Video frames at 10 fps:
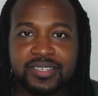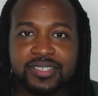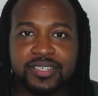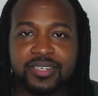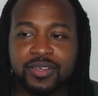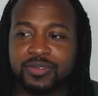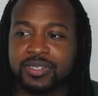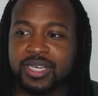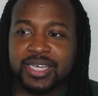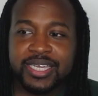
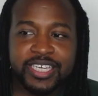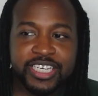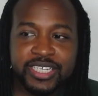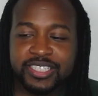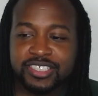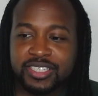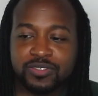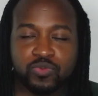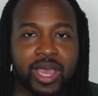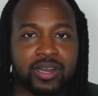he couldn't just
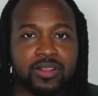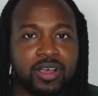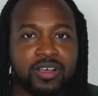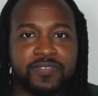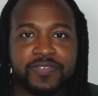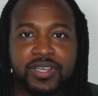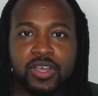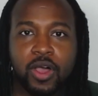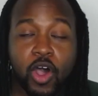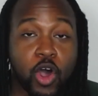rattle off
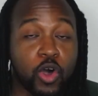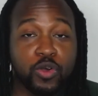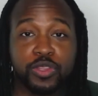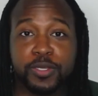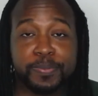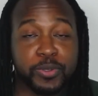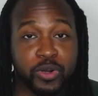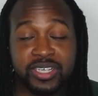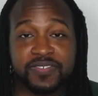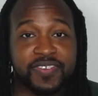all the
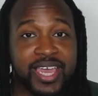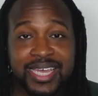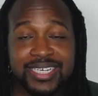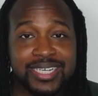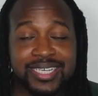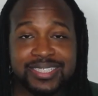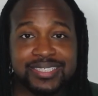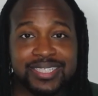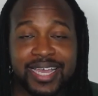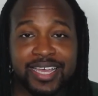progressive candidates
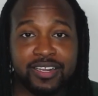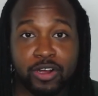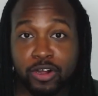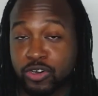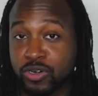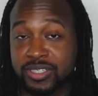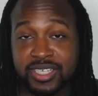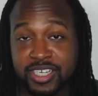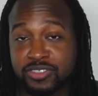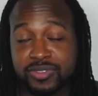that are across the
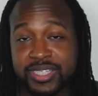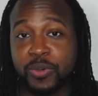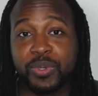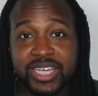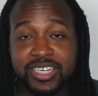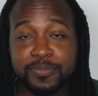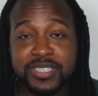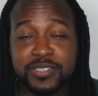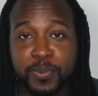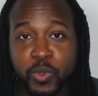country that we need to be
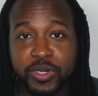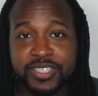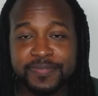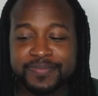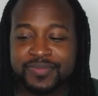supporting,